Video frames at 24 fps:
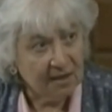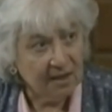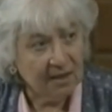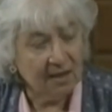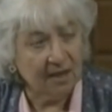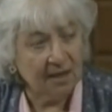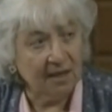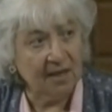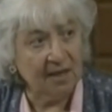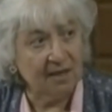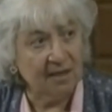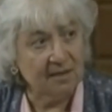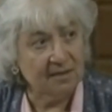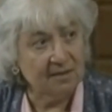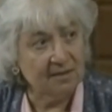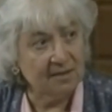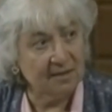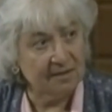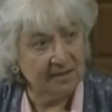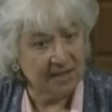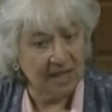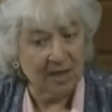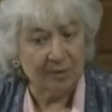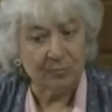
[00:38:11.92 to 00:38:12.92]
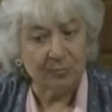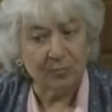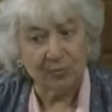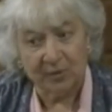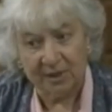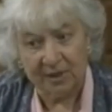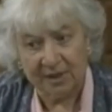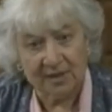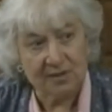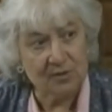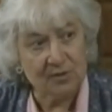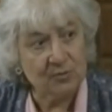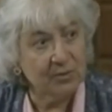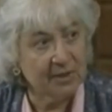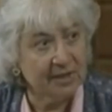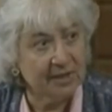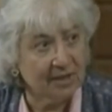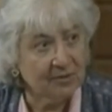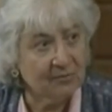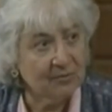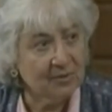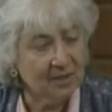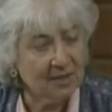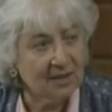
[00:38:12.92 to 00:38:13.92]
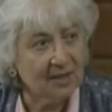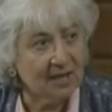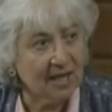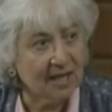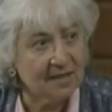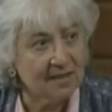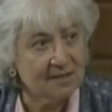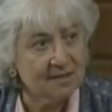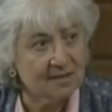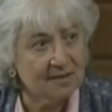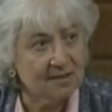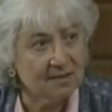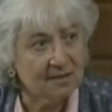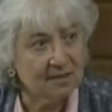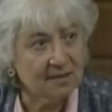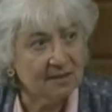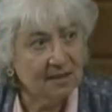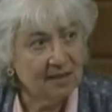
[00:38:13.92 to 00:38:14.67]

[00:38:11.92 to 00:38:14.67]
And at that point is when they realized it.